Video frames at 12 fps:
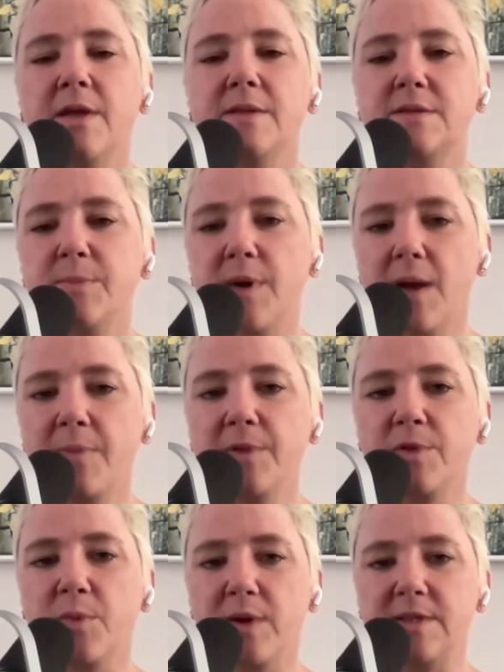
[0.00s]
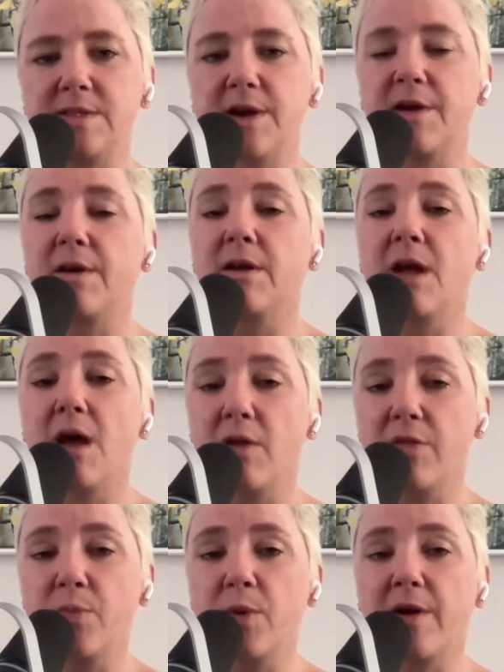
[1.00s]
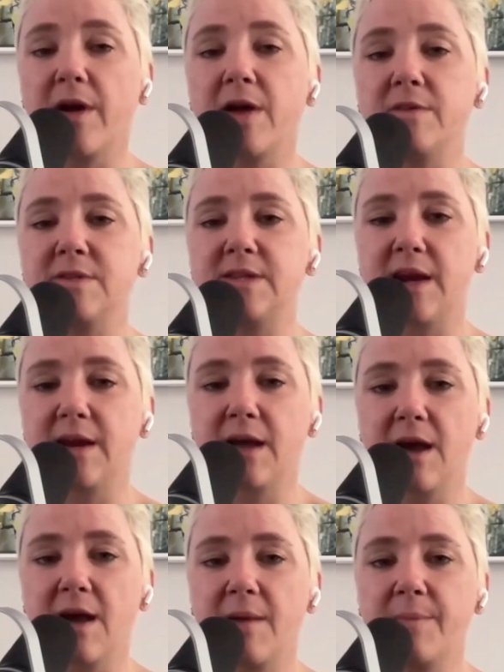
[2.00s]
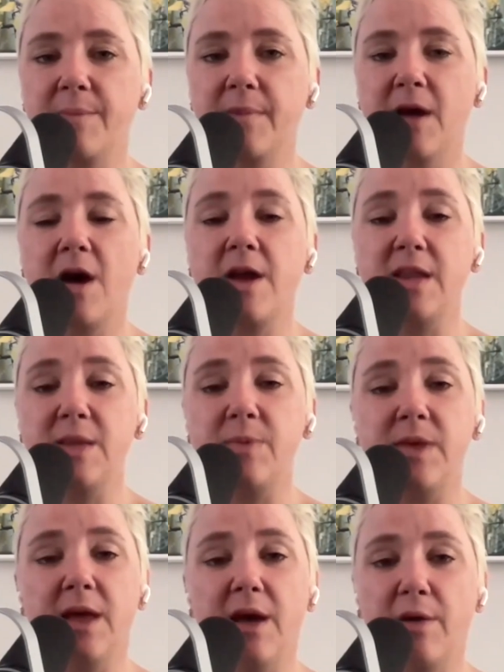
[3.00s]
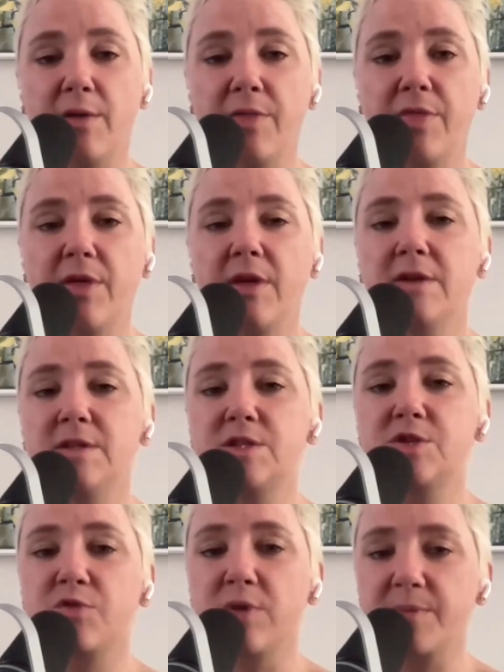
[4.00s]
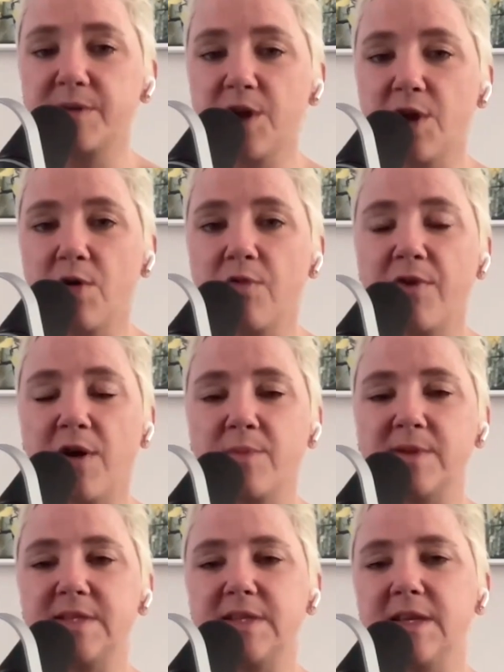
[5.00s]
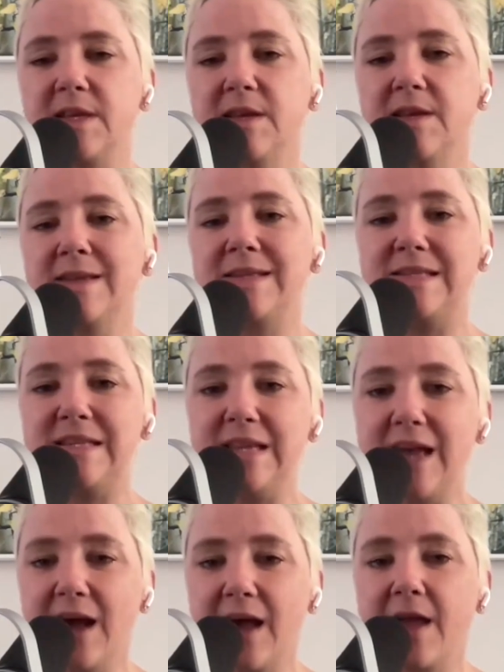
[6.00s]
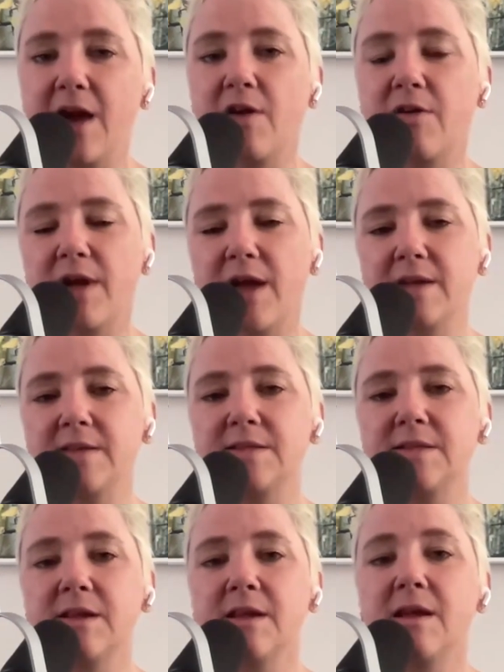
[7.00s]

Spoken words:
Some popular ones are healthwarehouse.com, Honeybee Health, ScriptCo Pharmacy, DIRX,